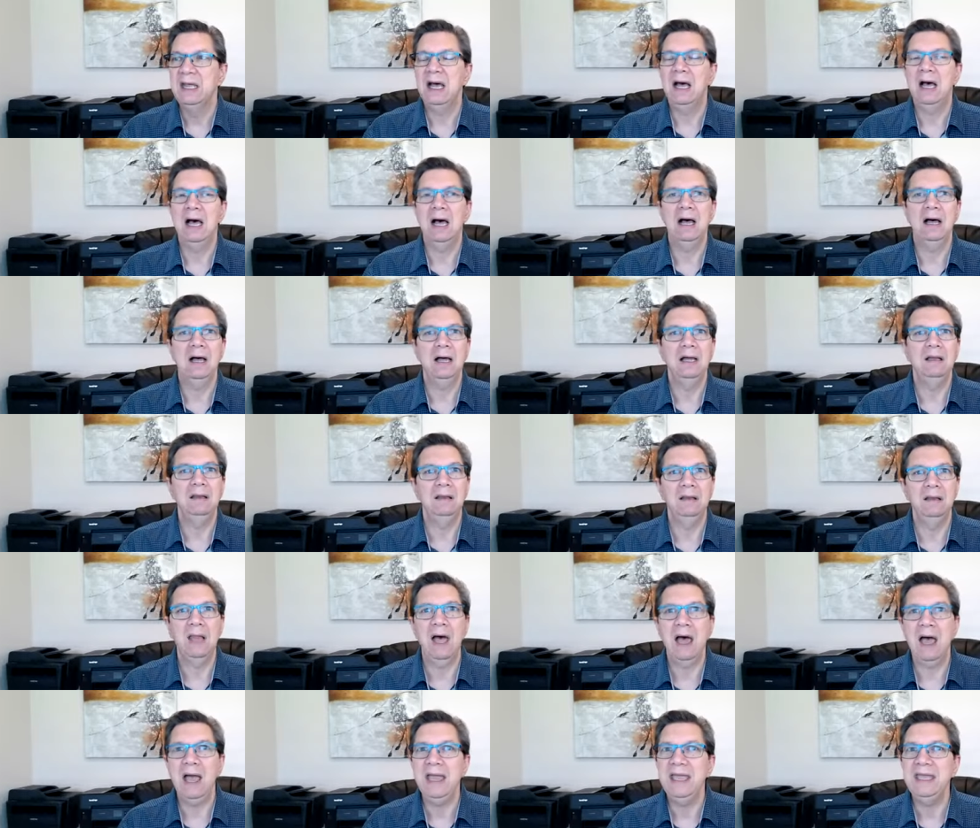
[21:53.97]
uh,
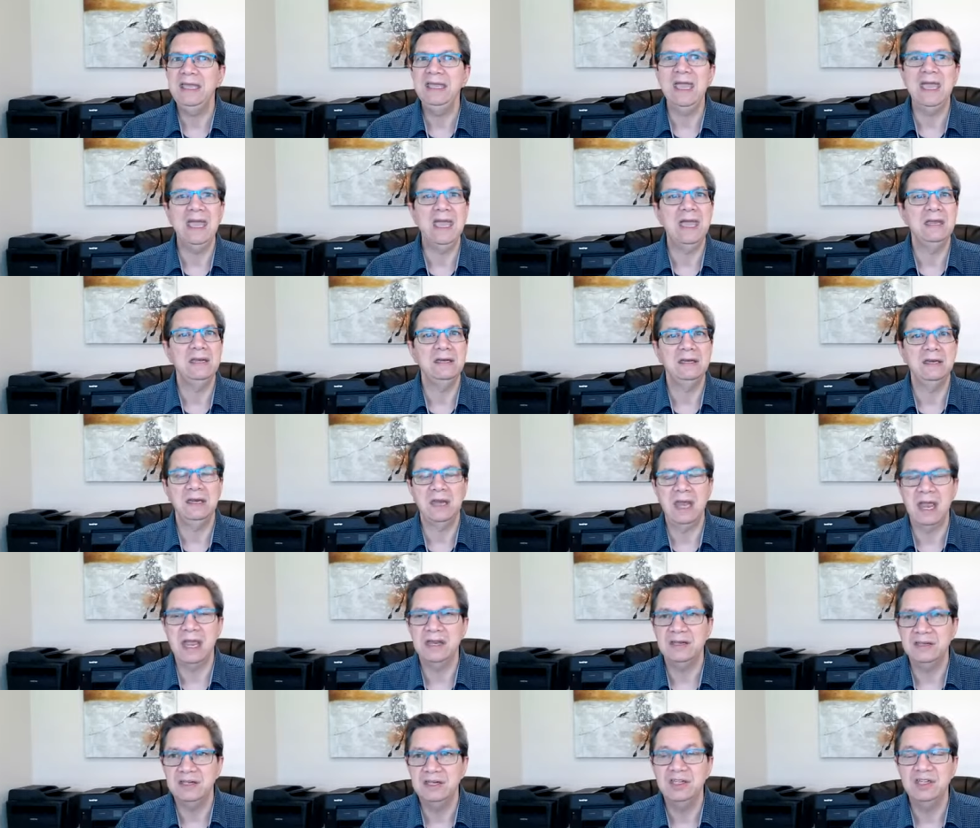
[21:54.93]
like and
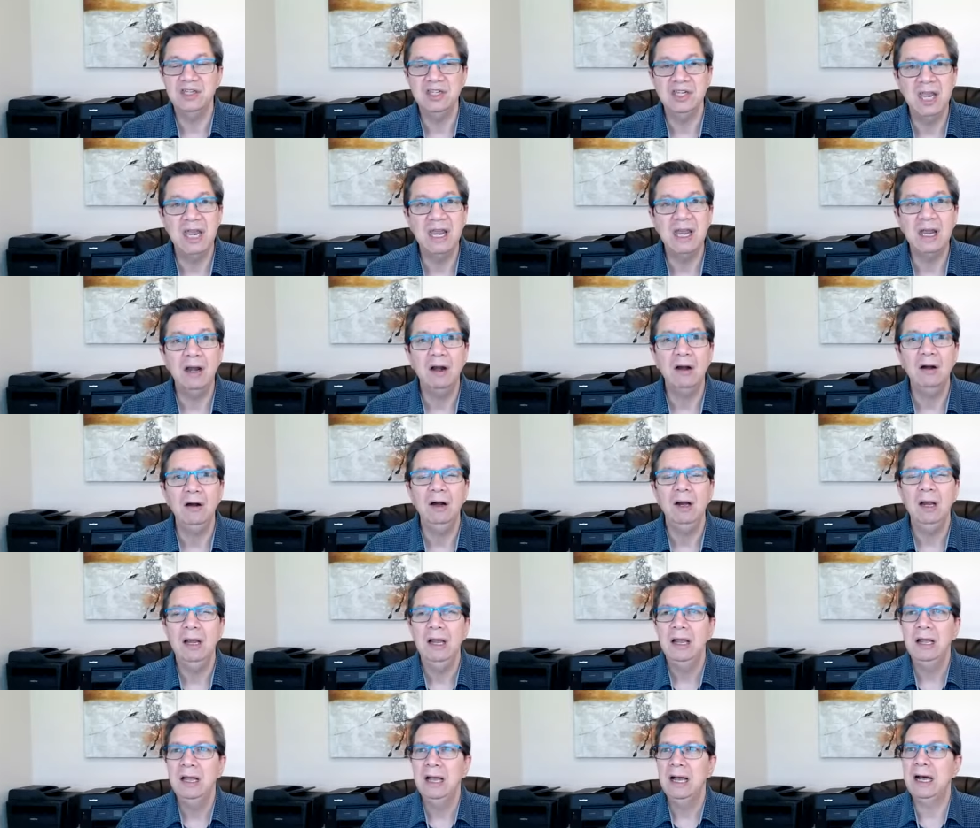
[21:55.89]
and share
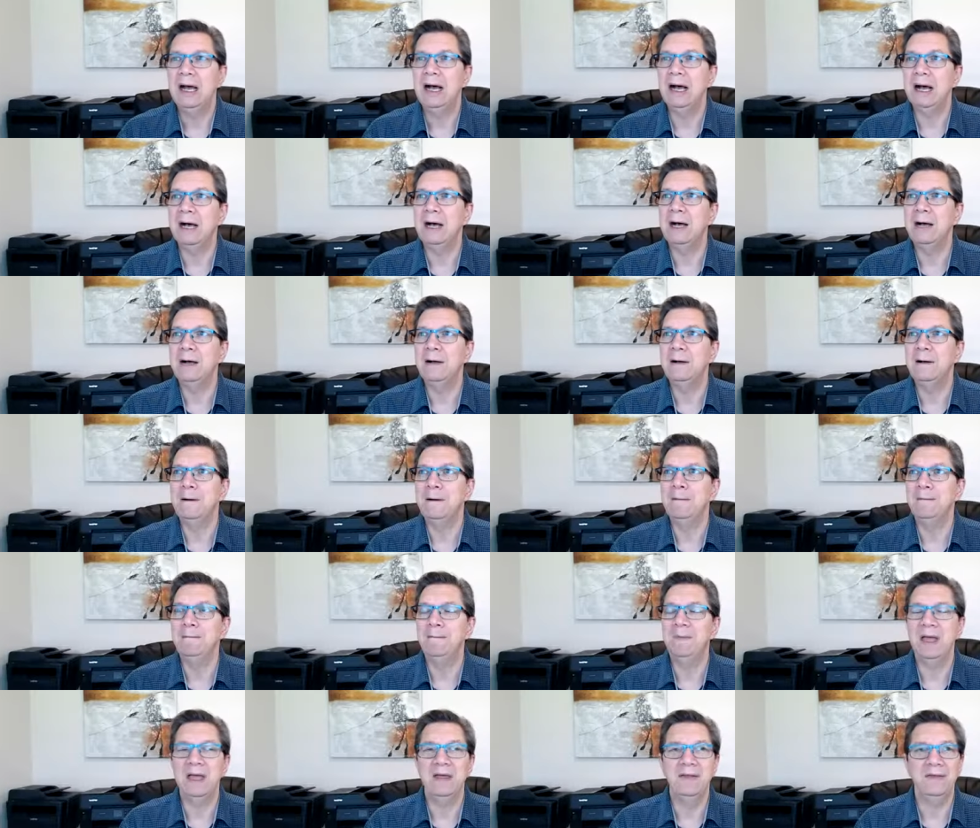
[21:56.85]
um,
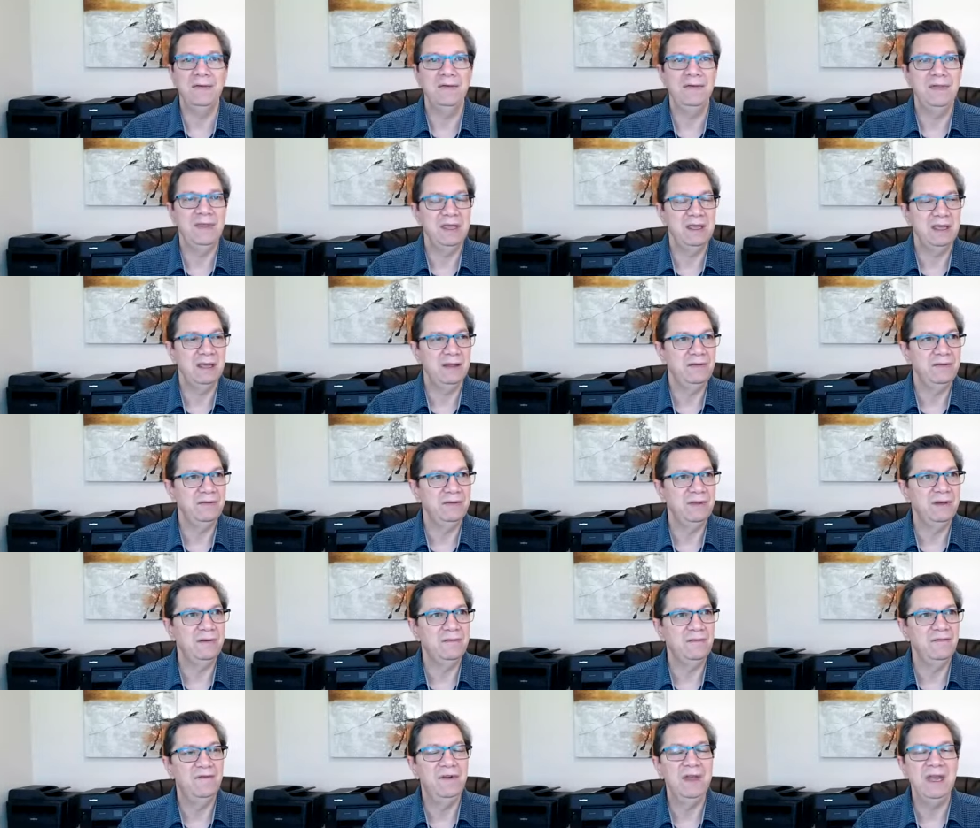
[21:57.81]
uh, the
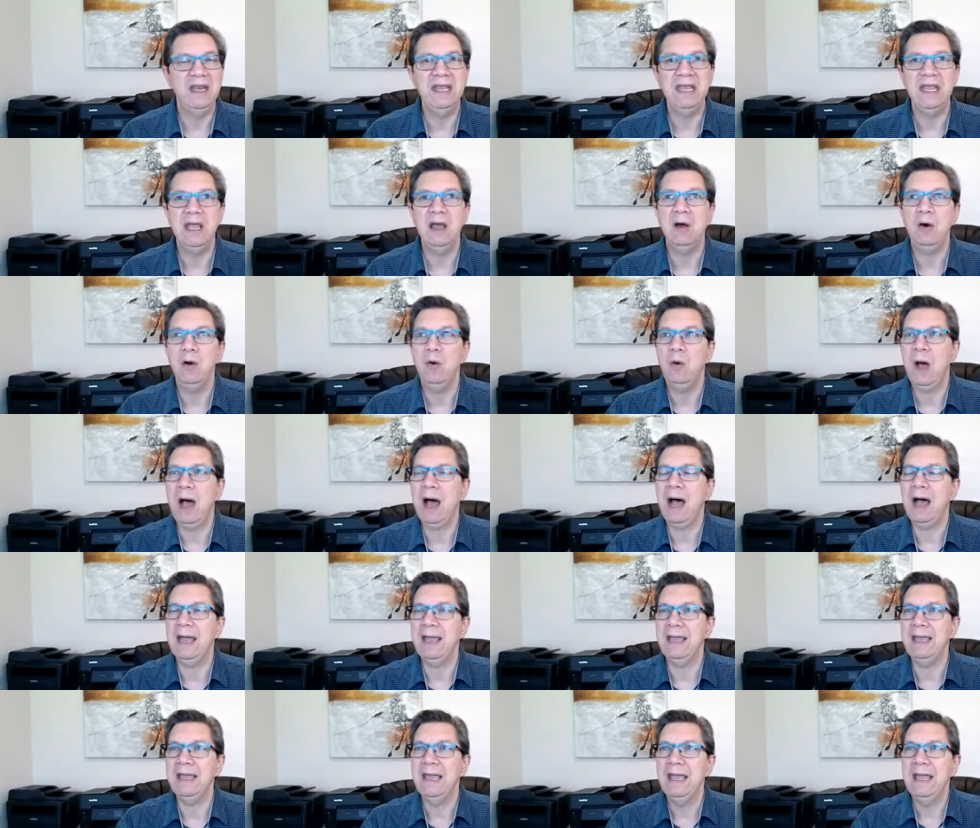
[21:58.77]
the video.
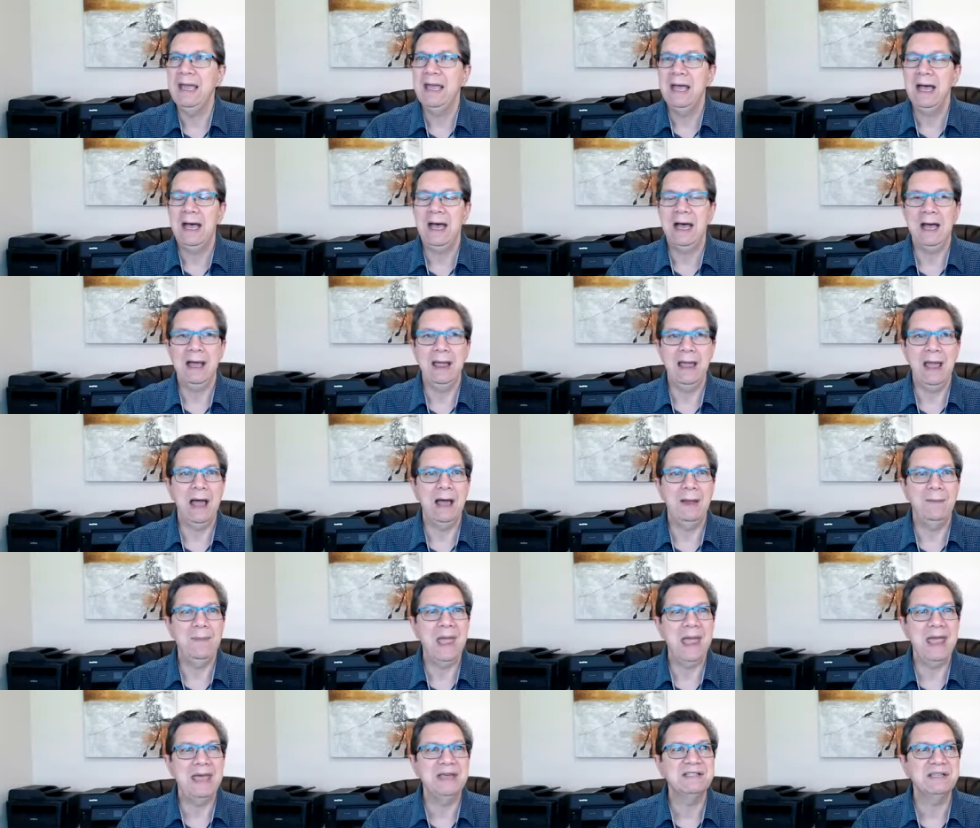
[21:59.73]
I, I I'm
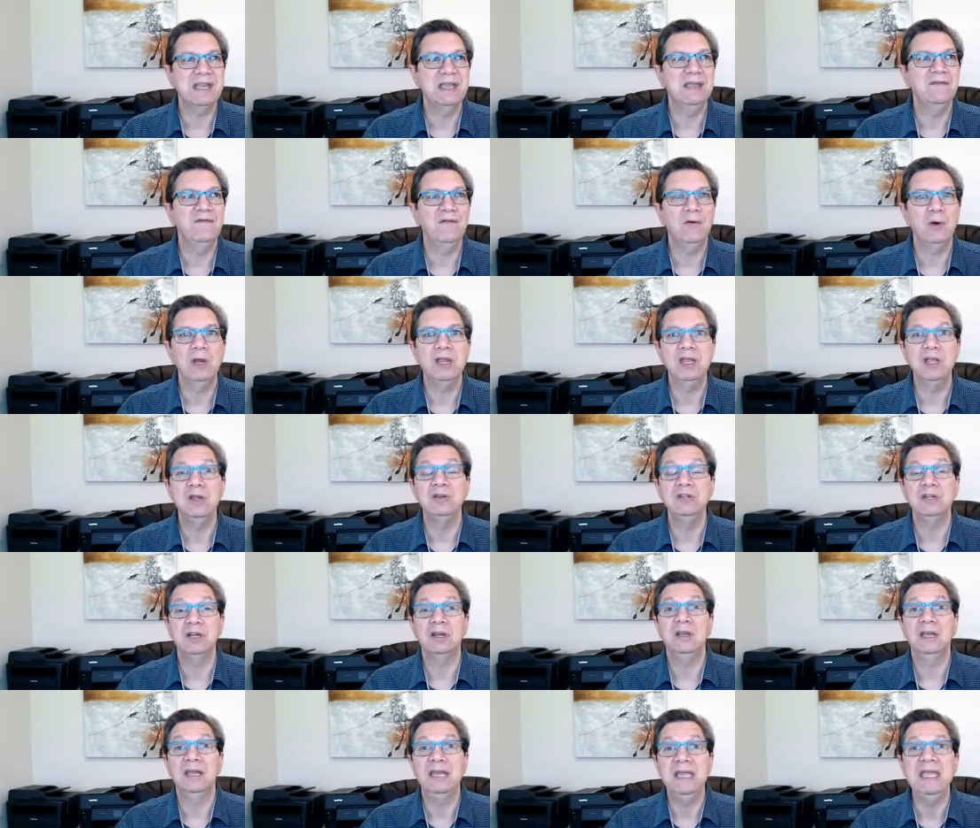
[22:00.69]
asking for you
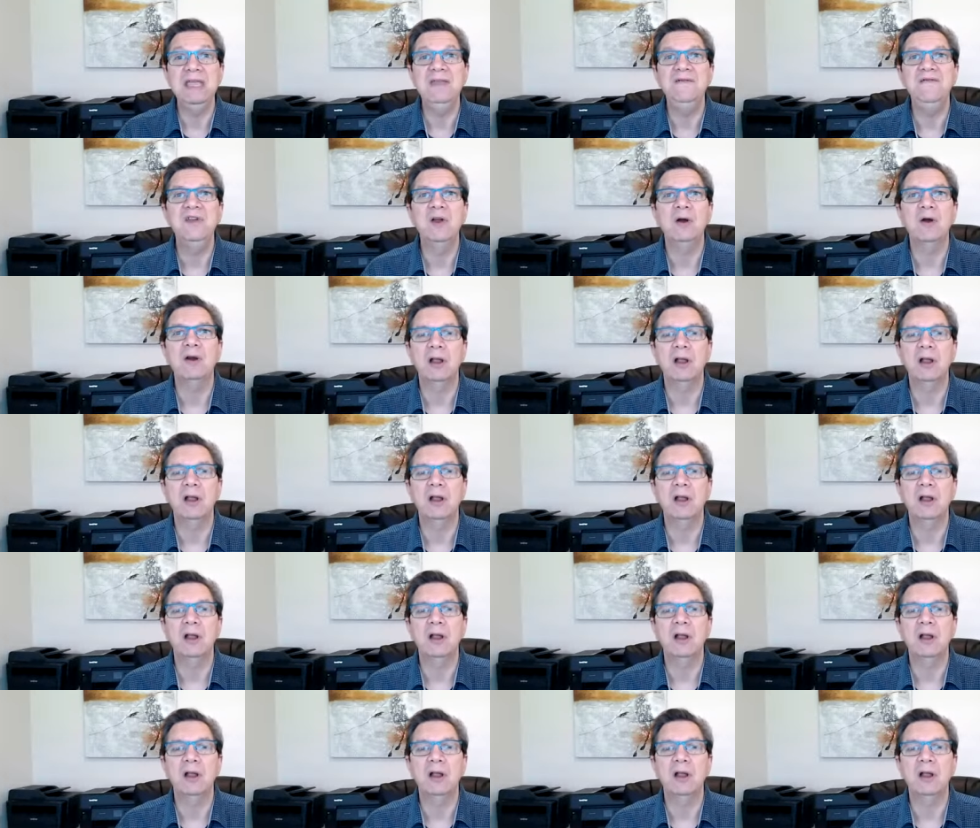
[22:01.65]
to leave your